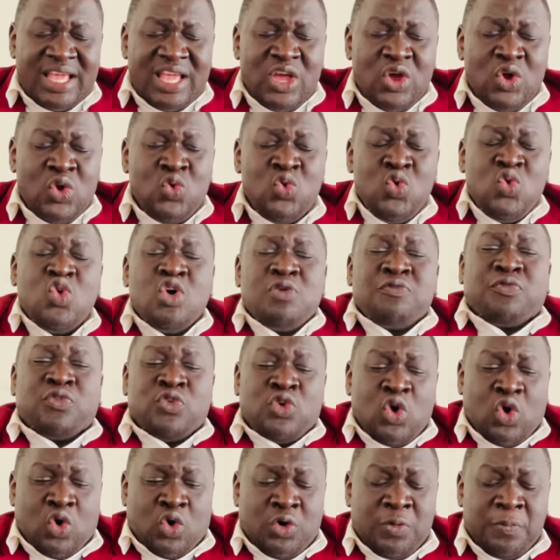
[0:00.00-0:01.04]
rule of
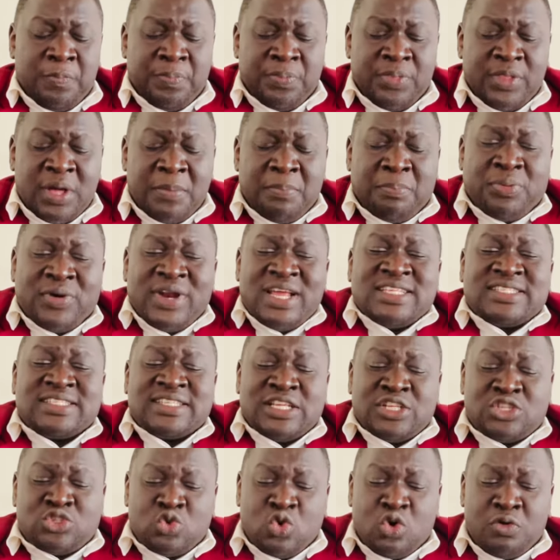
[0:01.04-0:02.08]
law,
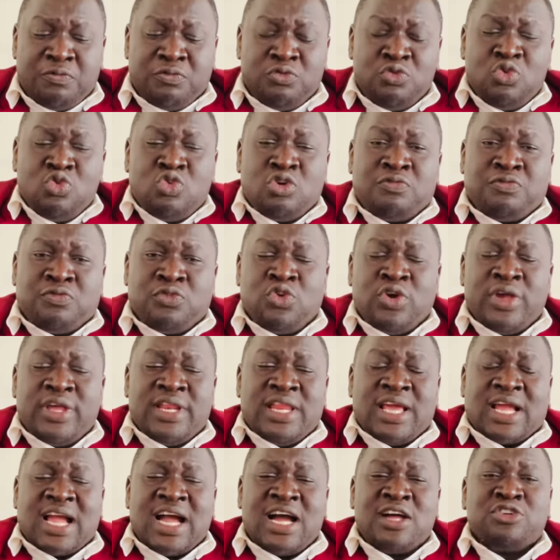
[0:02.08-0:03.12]
presence of rule of law in
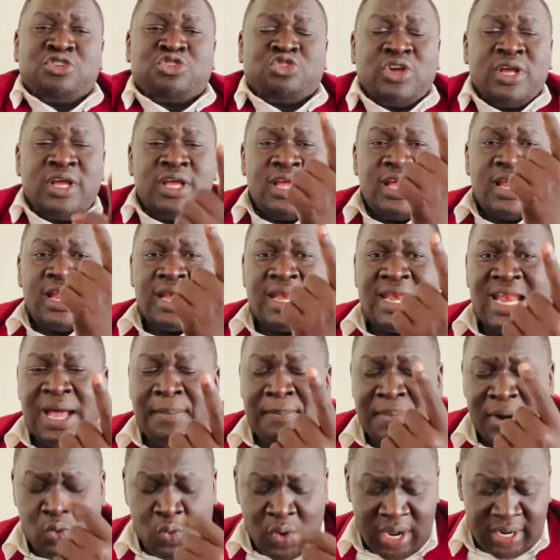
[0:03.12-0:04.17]
the country,
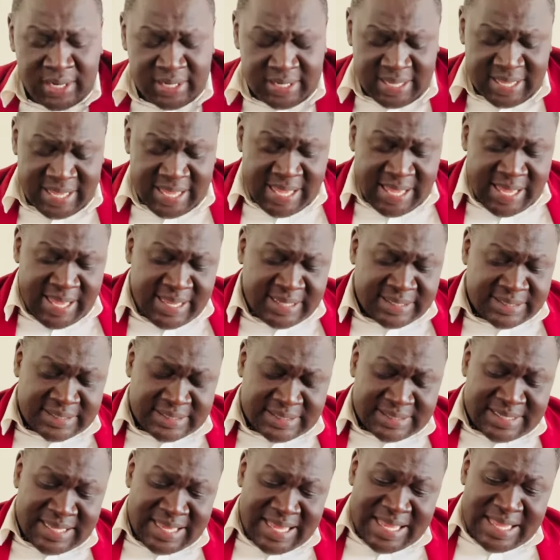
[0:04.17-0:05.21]
number one
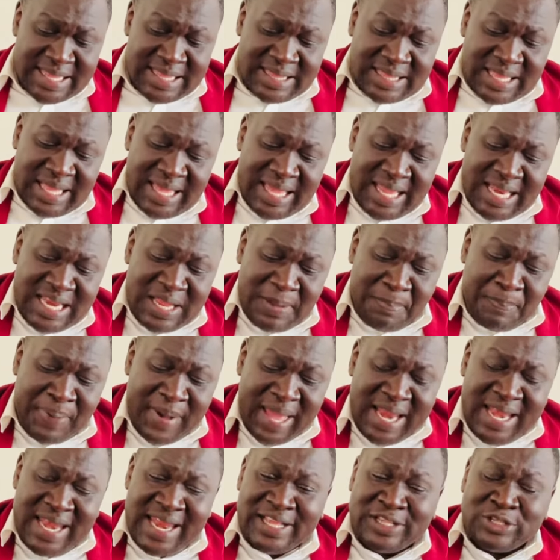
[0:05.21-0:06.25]
is the
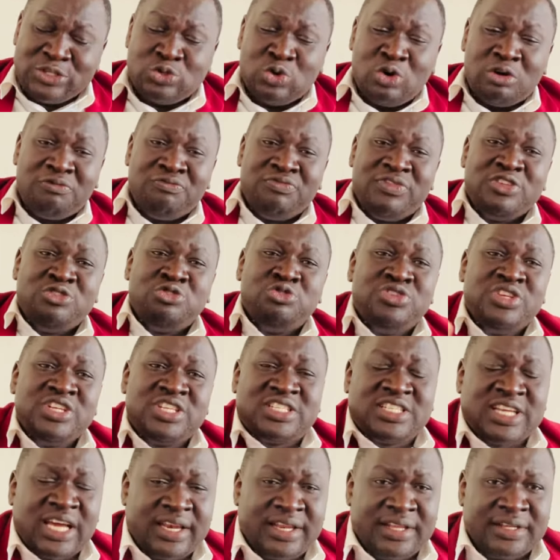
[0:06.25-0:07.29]
independence of the
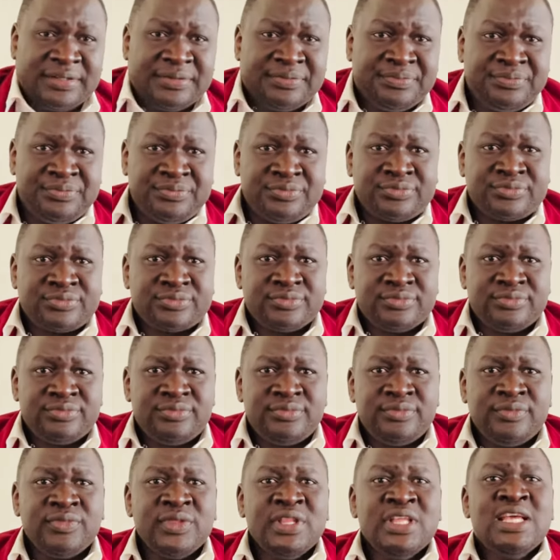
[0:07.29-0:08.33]
judiciary,
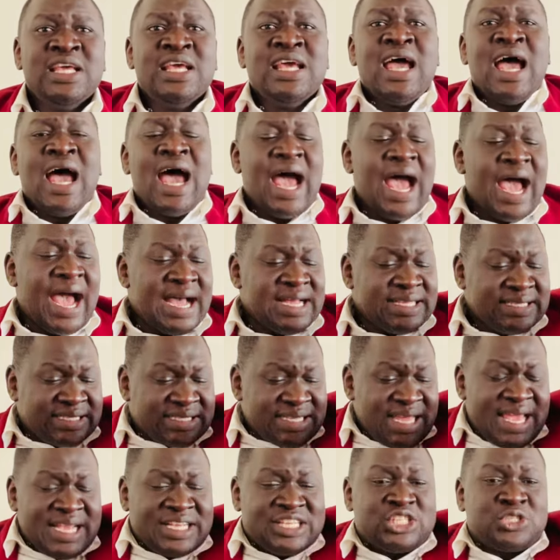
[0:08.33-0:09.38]
as
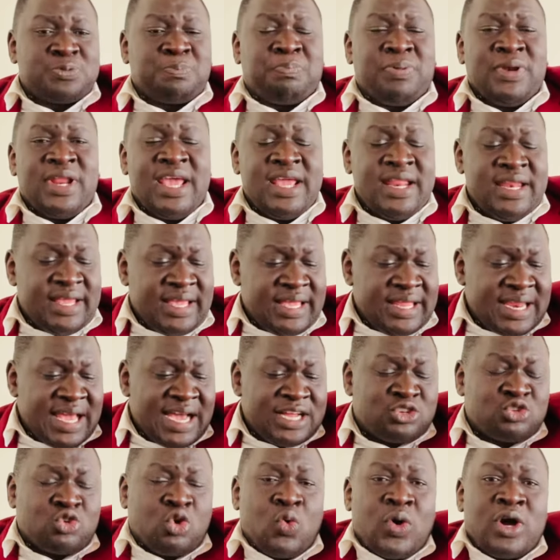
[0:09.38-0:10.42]
explained in
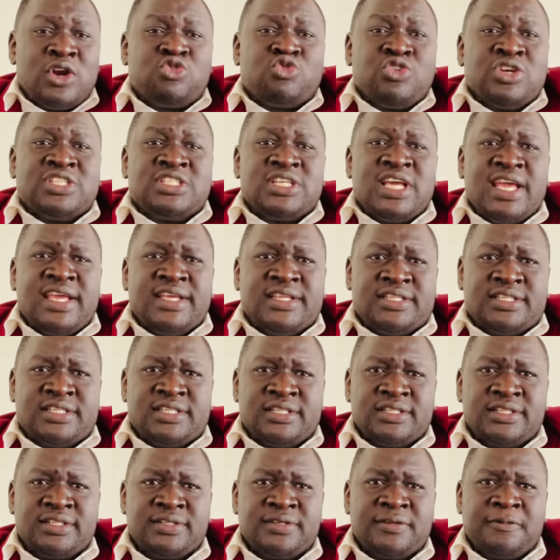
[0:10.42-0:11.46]
Article 128.
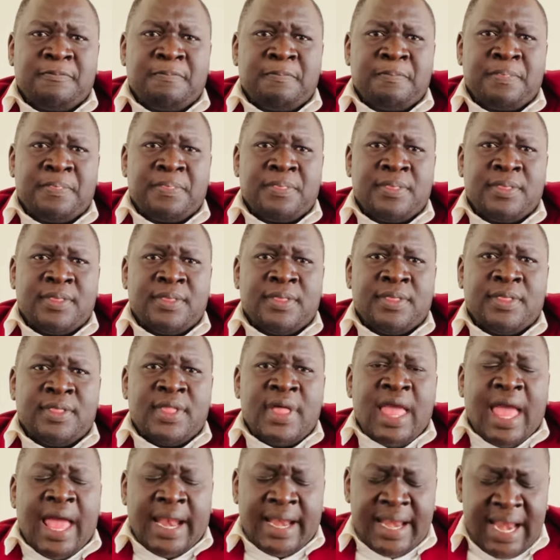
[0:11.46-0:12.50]

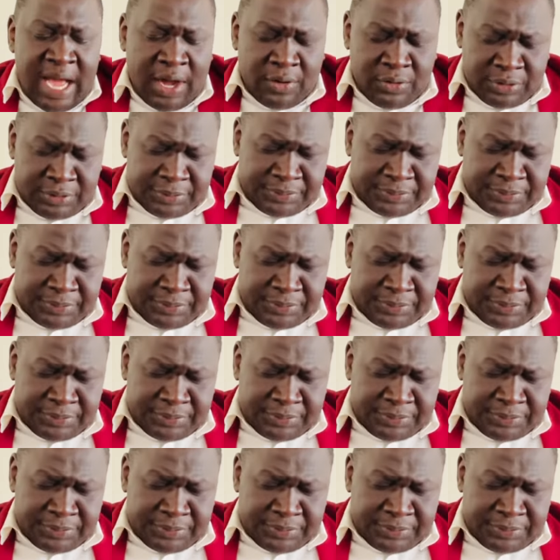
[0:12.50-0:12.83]
Now,